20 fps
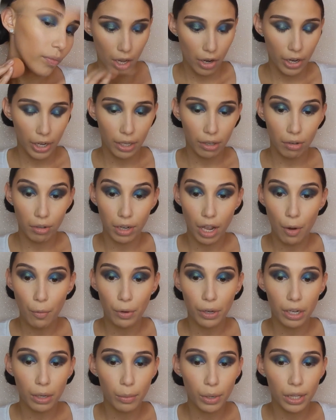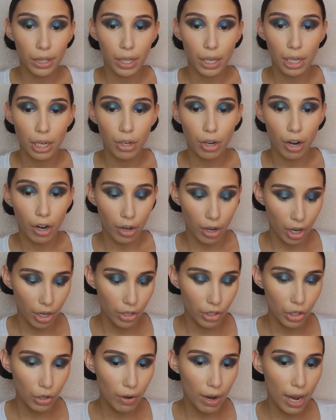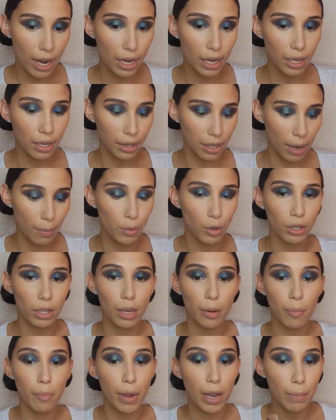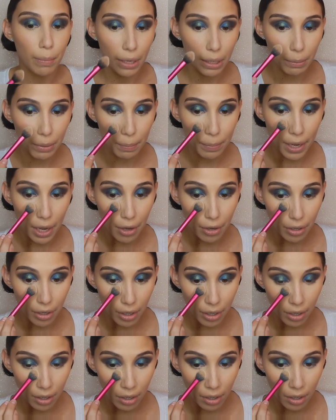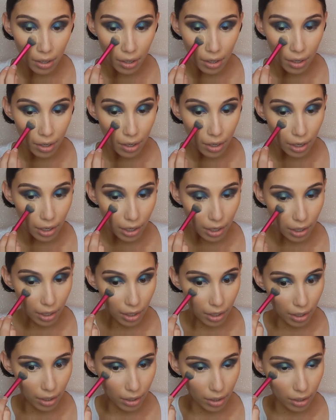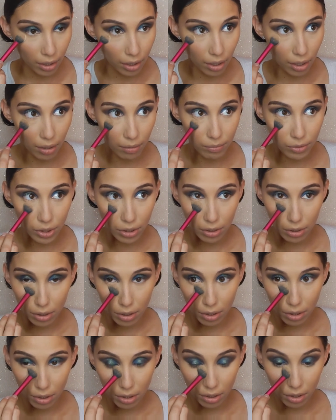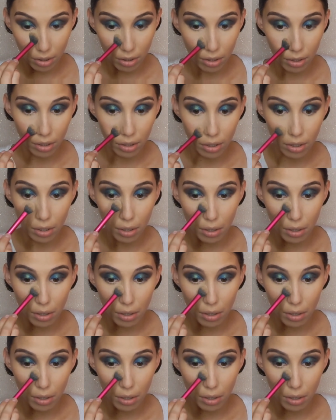Alright, so now we're going to be setting our under eyes. I'm using my baby powder, and I'm just going to